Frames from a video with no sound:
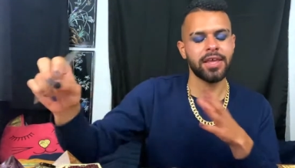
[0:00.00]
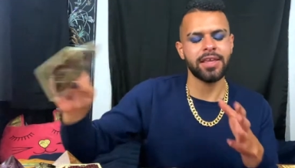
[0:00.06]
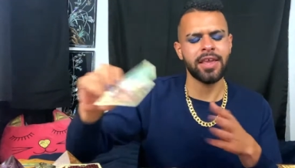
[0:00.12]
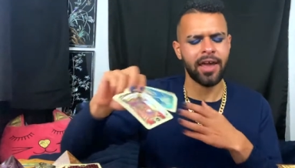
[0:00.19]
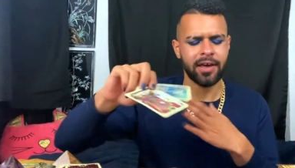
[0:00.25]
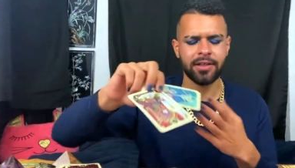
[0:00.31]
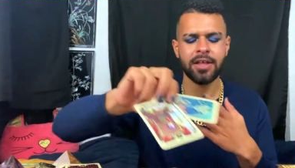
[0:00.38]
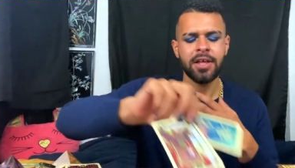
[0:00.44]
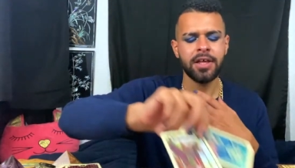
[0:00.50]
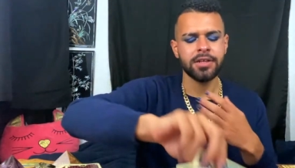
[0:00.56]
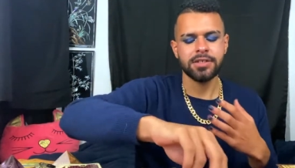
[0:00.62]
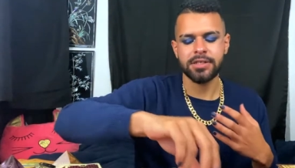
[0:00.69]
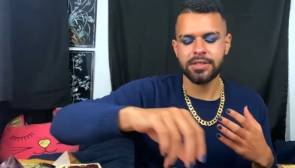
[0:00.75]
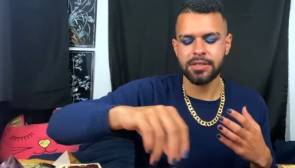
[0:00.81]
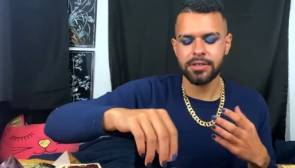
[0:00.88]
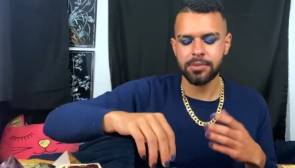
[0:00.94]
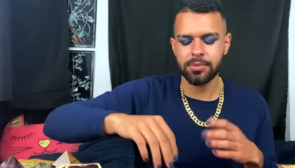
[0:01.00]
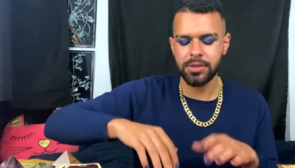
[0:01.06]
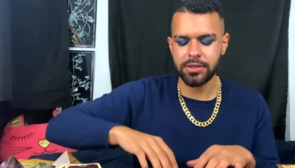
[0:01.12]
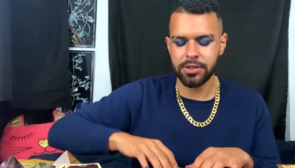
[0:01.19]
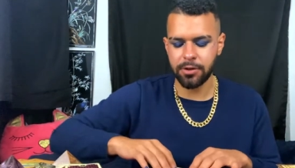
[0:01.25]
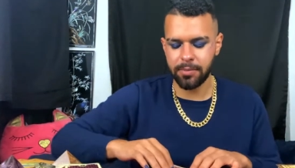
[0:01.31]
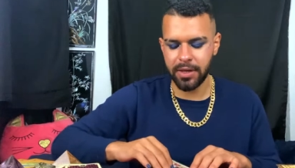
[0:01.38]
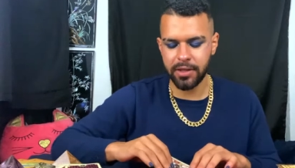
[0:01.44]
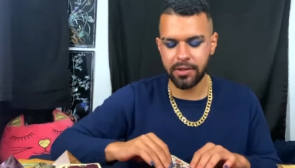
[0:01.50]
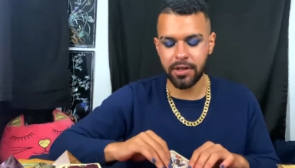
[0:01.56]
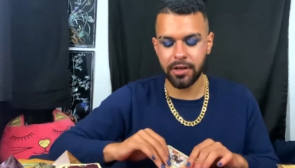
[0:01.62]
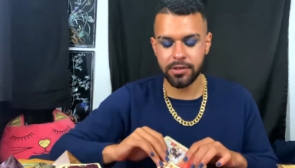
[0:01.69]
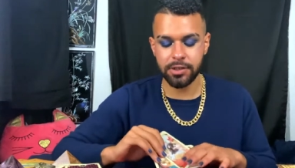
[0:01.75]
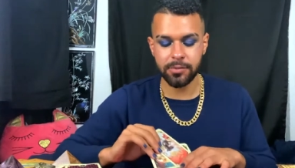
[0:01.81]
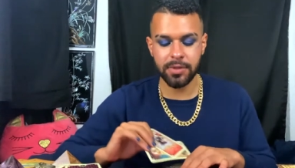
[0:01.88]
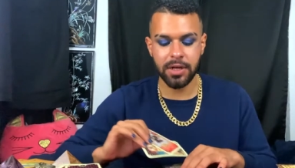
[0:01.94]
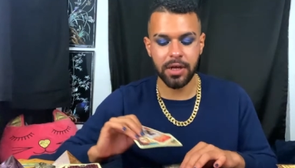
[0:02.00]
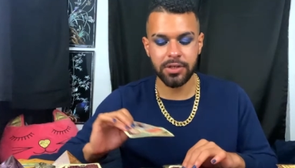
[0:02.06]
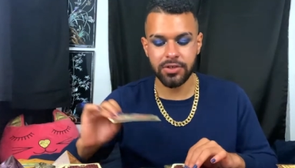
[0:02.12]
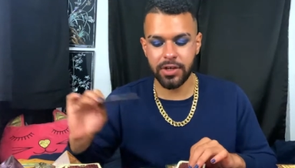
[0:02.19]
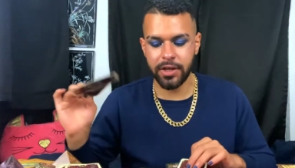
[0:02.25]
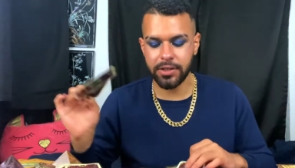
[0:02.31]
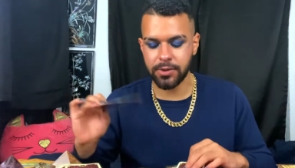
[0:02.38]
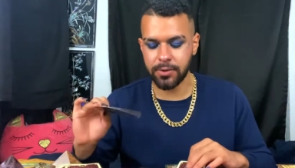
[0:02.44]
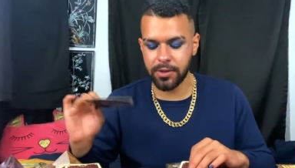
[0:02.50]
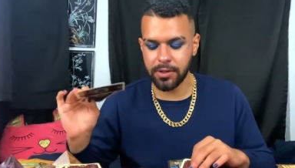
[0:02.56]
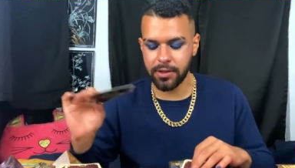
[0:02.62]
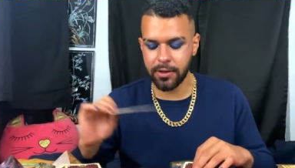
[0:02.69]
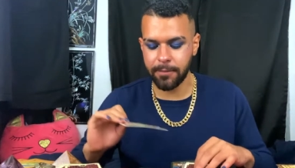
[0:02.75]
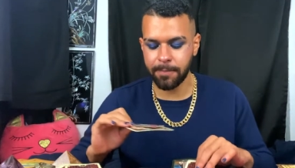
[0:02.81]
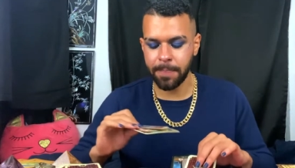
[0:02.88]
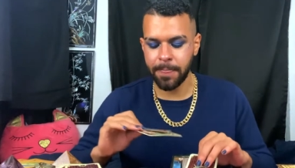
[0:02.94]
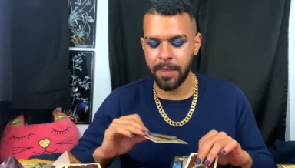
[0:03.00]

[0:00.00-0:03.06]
yeah, just this week, don't make long-term contracts sort of thing.